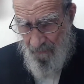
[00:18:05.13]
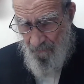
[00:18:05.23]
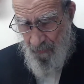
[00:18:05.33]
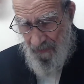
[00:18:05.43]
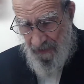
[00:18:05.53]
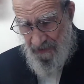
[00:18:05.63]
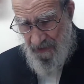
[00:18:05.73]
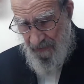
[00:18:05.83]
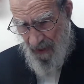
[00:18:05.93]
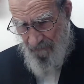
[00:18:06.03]
But it's
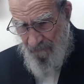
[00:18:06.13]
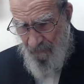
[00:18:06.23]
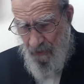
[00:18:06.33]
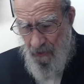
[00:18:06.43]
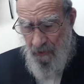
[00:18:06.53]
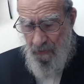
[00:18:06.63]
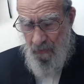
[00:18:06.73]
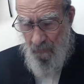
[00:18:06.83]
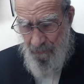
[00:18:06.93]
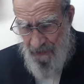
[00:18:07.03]
enough
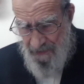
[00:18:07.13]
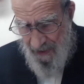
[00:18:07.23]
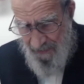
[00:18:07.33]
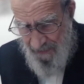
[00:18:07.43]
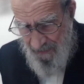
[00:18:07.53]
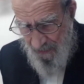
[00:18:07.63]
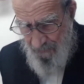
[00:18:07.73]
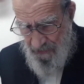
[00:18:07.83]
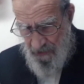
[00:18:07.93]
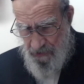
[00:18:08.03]
to present an
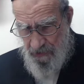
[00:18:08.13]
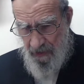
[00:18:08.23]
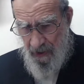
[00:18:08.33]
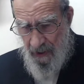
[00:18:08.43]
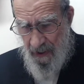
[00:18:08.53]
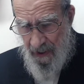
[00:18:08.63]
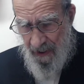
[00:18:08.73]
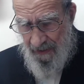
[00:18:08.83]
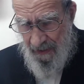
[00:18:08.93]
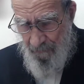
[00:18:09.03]
opposition
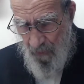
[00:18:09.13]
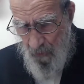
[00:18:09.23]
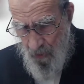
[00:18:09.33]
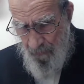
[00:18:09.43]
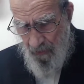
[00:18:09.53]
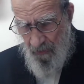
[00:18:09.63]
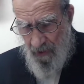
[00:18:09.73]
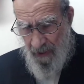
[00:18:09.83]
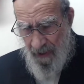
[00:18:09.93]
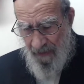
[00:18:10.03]
and a milchoma,
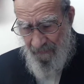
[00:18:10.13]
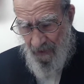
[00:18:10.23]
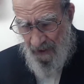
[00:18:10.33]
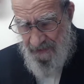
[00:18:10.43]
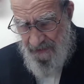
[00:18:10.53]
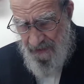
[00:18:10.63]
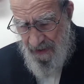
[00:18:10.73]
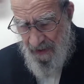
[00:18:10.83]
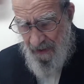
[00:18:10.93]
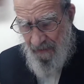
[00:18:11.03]
and thus
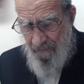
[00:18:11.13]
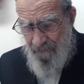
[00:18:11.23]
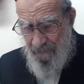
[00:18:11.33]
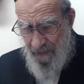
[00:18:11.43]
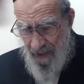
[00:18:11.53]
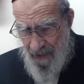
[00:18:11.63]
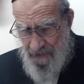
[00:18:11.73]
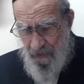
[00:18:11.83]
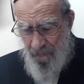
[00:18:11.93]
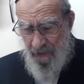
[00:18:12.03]
there
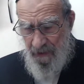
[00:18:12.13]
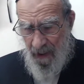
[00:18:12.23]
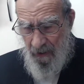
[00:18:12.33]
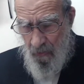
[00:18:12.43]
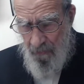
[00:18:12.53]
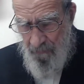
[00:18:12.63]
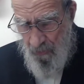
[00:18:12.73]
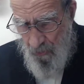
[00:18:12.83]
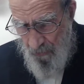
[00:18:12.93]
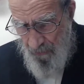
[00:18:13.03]
has to be an ongoing
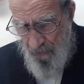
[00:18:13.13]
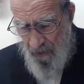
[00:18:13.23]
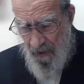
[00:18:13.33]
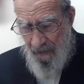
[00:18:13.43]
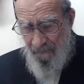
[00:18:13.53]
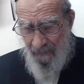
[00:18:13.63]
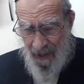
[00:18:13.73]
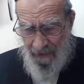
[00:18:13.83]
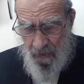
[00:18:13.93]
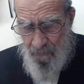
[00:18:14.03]
milchoma,
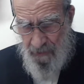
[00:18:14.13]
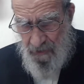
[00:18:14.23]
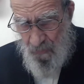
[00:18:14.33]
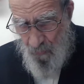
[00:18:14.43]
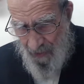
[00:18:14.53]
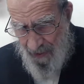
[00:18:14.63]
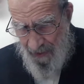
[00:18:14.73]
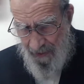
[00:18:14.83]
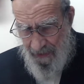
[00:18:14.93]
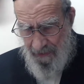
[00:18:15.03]
not to be
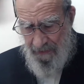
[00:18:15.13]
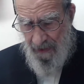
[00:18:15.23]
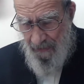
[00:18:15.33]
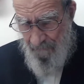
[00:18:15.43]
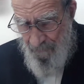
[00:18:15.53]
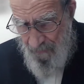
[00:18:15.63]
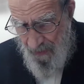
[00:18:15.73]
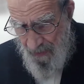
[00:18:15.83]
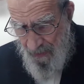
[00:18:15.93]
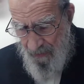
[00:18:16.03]
swayed
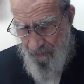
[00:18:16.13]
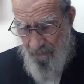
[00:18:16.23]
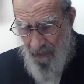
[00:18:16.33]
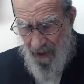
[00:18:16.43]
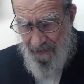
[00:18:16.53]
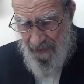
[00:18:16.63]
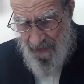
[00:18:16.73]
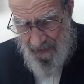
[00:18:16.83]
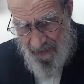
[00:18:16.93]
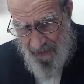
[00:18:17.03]
by
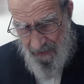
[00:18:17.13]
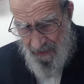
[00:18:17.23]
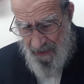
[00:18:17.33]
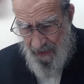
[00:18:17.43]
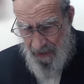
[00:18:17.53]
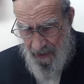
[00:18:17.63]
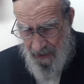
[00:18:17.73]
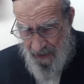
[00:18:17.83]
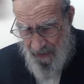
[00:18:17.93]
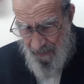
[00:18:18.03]
the
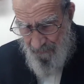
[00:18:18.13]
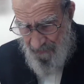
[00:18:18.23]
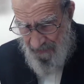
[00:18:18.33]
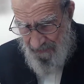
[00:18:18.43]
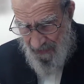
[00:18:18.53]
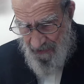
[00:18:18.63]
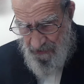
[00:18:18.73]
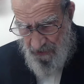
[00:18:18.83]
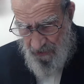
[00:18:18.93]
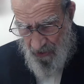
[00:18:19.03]

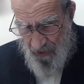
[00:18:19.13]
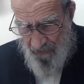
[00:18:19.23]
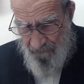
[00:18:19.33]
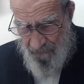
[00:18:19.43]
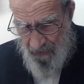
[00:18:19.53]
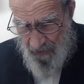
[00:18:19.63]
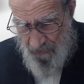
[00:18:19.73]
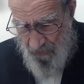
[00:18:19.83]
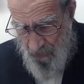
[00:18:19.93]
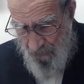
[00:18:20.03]
presentation of
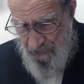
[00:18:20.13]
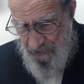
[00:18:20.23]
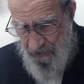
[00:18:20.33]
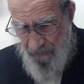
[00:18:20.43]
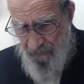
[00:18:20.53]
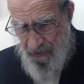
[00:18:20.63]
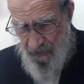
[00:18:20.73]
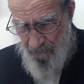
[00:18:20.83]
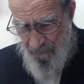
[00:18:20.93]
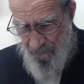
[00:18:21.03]
the Kirchhoff Tivim.